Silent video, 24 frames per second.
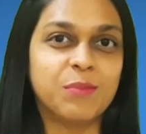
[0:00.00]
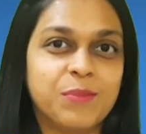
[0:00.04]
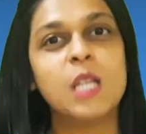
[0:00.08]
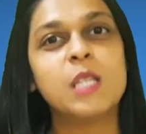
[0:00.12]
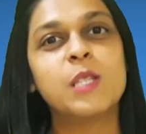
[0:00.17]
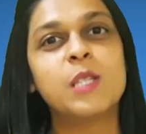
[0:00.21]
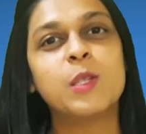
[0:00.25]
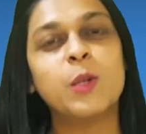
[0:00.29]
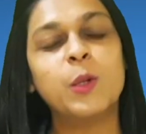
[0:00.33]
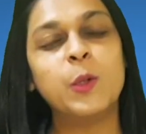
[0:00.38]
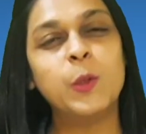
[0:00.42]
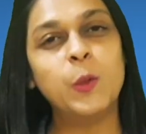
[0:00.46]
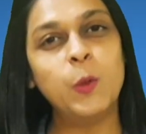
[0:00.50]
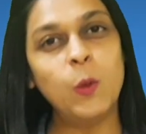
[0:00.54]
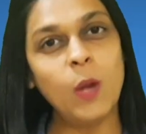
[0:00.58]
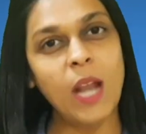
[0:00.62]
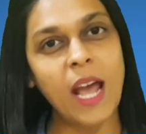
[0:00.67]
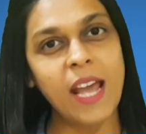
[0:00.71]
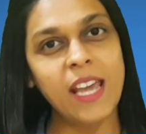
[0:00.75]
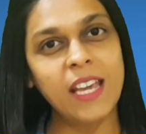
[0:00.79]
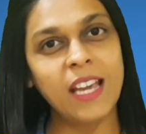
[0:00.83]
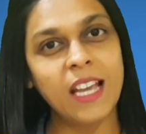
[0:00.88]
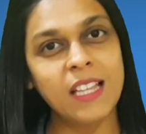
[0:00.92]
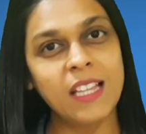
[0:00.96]
So do
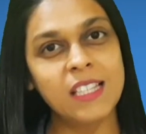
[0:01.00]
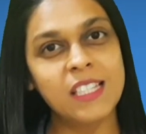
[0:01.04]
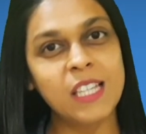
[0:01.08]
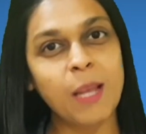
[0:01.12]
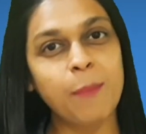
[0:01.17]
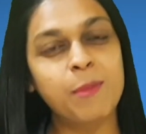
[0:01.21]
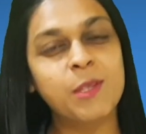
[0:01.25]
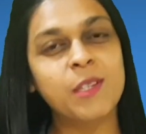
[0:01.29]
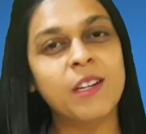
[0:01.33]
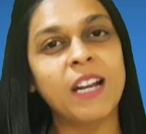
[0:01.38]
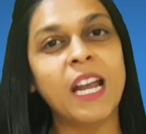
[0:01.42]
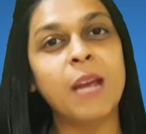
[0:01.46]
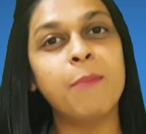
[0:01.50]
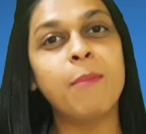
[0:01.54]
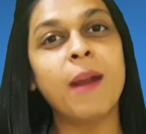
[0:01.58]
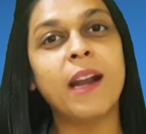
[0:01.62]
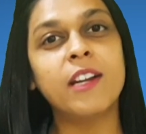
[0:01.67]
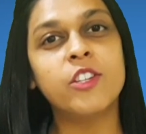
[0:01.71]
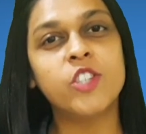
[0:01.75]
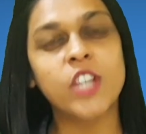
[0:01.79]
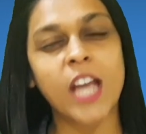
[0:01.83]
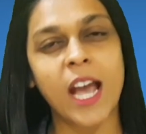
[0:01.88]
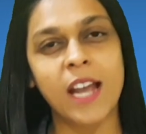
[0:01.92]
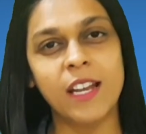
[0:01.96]
like and subscribe our
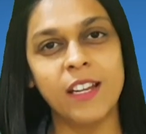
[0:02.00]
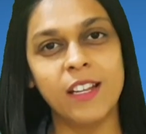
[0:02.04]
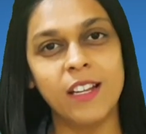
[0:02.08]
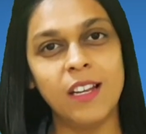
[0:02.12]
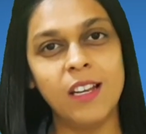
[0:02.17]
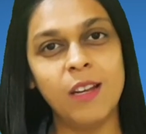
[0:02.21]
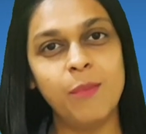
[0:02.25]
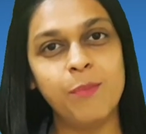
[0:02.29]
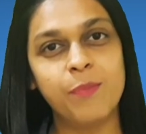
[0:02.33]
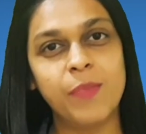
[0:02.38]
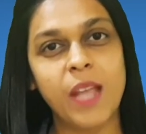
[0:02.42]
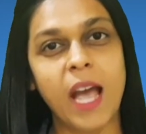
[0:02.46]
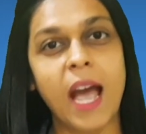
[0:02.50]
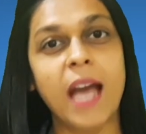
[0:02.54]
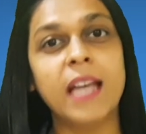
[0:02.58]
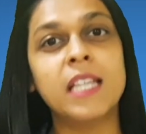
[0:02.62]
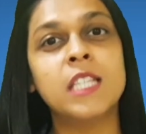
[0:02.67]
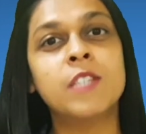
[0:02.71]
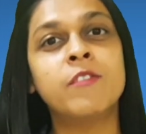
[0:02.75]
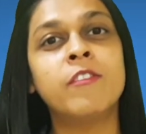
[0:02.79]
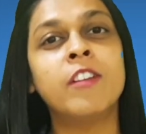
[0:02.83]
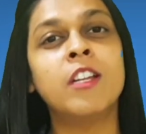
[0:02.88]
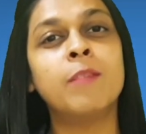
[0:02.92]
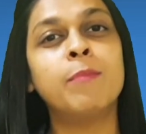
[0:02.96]
channel
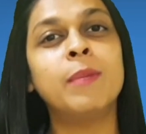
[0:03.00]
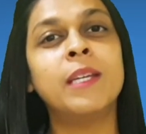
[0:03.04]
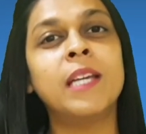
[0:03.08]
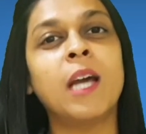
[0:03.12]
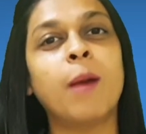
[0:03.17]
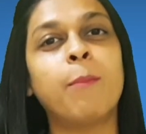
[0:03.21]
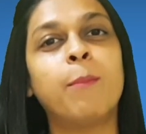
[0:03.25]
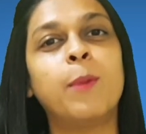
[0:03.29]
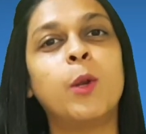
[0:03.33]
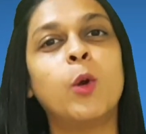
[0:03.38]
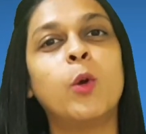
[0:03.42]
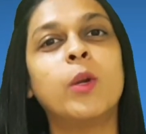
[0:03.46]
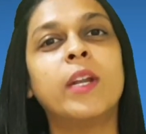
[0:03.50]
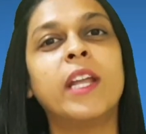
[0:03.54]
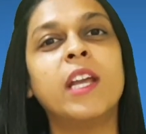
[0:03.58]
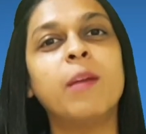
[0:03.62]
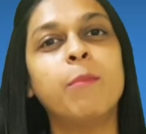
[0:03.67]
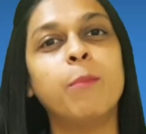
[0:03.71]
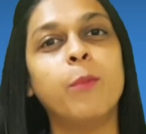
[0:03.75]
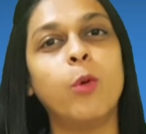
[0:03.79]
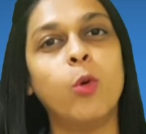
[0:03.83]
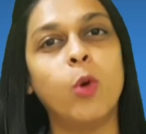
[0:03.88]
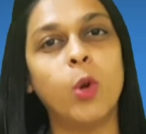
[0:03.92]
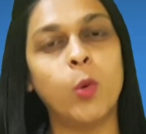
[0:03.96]
as we'll be uploading
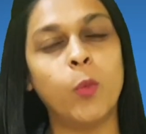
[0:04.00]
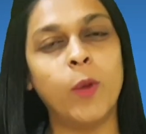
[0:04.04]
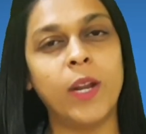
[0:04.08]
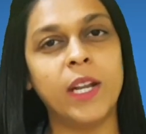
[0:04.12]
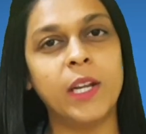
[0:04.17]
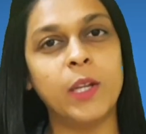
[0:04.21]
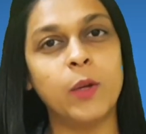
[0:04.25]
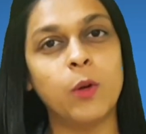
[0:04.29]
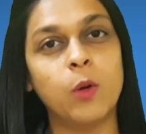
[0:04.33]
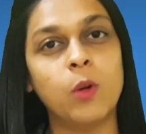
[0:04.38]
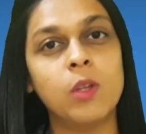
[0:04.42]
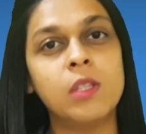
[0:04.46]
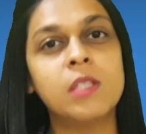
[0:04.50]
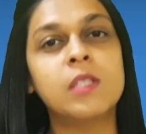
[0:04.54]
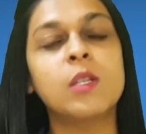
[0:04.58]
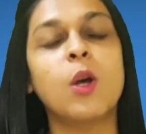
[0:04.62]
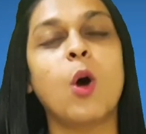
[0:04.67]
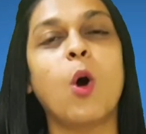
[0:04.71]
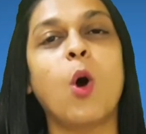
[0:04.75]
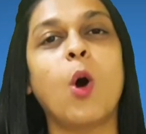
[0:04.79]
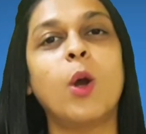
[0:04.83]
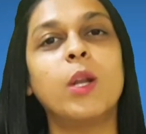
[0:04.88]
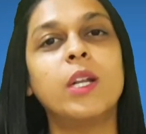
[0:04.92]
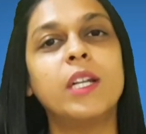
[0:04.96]
more videos
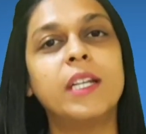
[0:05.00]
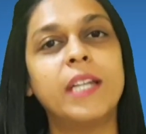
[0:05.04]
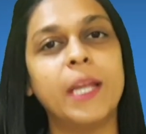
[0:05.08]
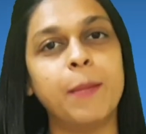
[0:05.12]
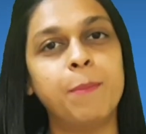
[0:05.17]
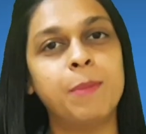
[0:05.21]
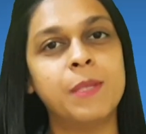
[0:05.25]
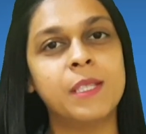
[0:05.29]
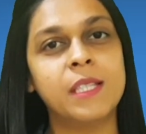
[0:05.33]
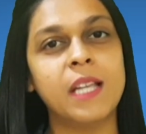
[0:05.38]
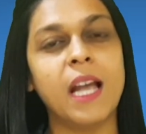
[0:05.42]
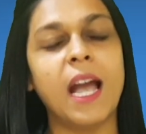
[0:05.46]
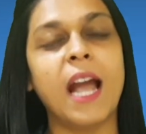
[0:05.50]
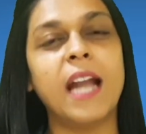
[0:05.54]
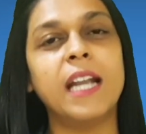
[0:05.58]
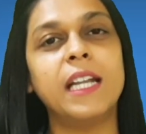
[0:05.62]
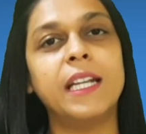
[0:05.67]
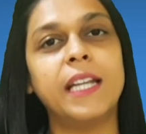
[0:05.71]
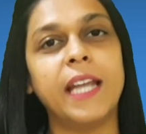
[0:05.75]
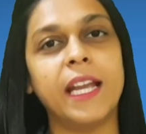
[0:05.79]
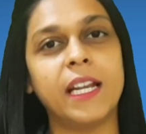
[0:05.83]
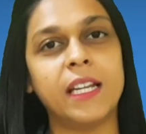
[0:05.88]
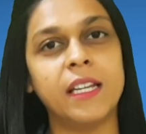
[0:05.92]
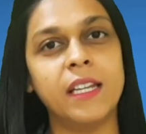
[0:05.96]
on tips and
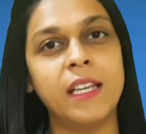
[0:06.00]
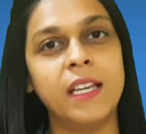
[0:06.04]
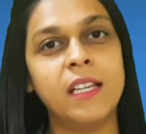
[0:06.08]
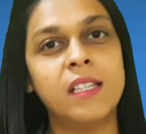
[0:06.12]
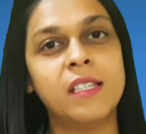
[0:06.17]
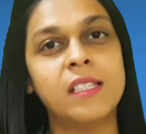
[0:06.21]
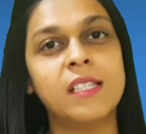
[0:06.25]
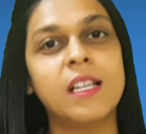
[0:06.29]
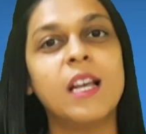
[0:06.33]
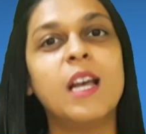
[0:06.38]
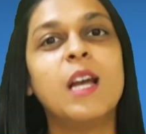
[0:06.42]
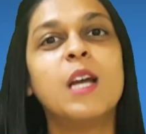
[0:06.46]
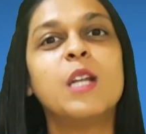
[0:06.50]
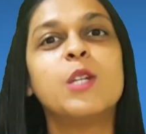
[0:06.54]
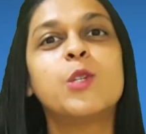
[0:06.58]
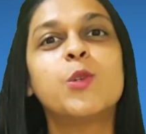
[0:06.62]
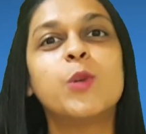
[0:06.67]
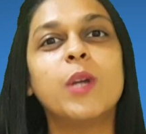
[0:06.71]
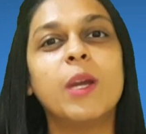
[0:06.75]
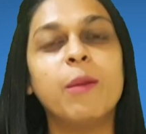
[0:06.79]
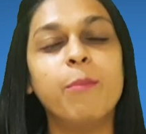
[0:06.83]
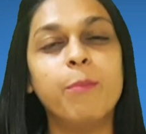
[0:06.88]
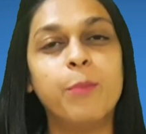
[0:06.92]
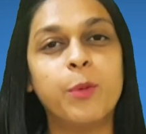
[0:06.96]
techniques to
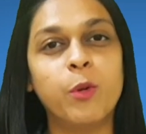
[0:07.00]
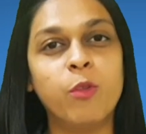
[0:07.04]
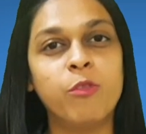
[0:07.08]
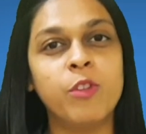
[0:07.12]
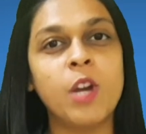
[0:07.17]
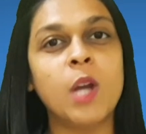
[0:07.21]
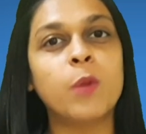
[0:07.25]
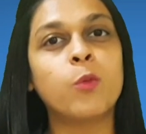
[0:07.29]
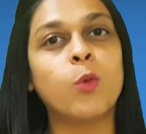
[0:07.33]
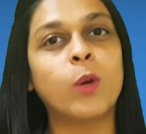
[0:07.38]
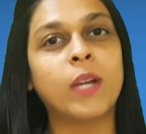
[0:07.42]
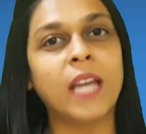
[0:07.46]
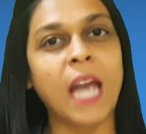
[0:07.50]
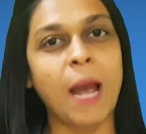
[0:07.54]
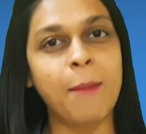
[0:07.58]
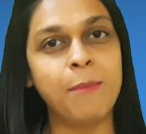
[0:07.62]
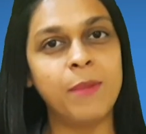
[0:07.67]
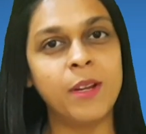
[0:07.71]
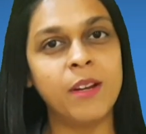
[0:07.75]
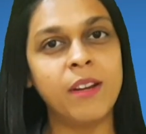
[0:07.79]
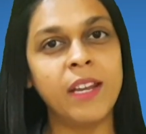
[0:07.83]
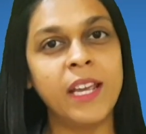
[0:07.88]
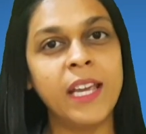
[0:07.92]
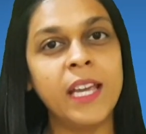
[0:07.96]
improve your
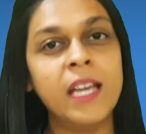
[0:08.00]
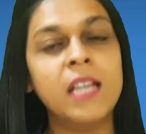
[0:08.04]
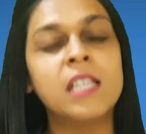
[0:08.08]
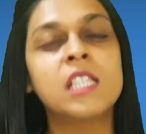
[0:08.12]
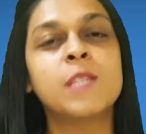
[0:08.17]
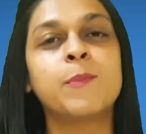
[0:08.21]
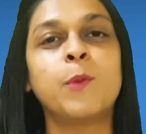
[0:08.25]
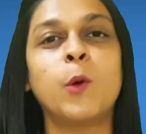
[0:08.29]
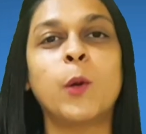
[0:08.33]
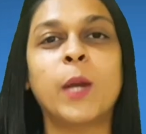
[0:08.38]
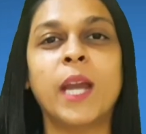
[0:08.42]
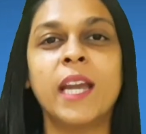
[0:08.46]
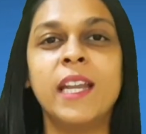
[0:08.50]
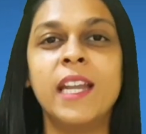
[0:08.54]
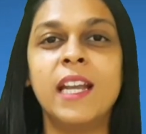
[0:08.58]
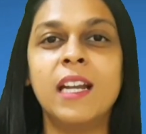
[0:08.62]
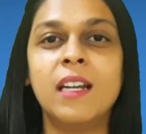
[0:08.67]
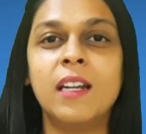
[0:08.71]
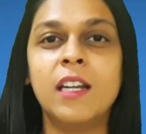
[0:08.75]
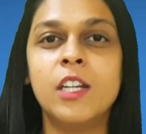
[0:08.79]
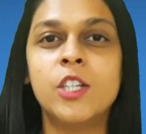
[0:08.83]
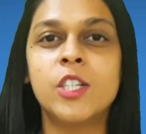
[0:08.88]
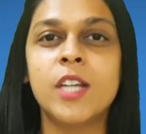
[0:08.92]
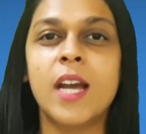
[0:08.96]
vocabulary, spoken
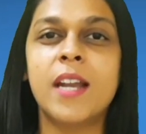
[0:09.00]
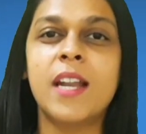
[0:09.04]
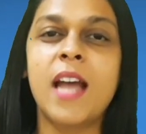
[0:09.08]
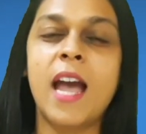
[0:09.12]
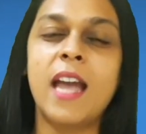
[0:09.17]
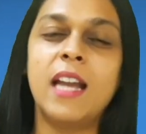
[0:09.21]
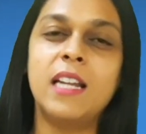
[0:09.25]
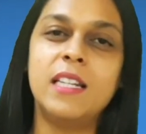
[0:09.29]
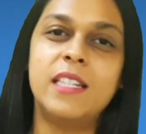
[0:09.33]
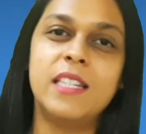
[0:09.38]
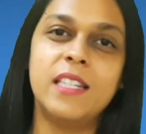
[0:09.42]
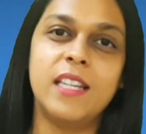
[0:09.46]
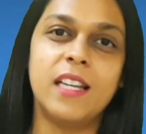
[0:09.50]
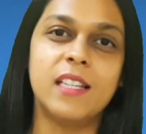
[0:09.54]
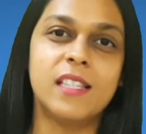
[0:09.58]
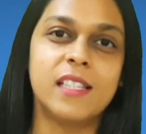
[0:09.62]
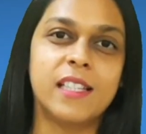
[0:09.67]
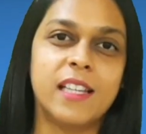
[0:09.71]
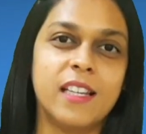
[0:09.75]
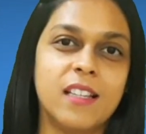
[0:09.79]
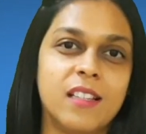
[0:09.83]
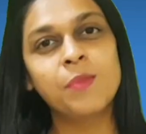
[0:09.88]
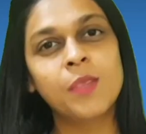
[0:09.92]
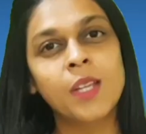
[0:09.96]
English and IELTS
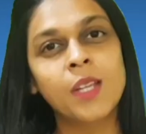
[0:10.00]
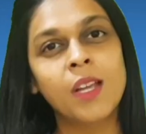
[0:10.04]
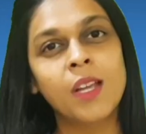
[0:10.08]
skills.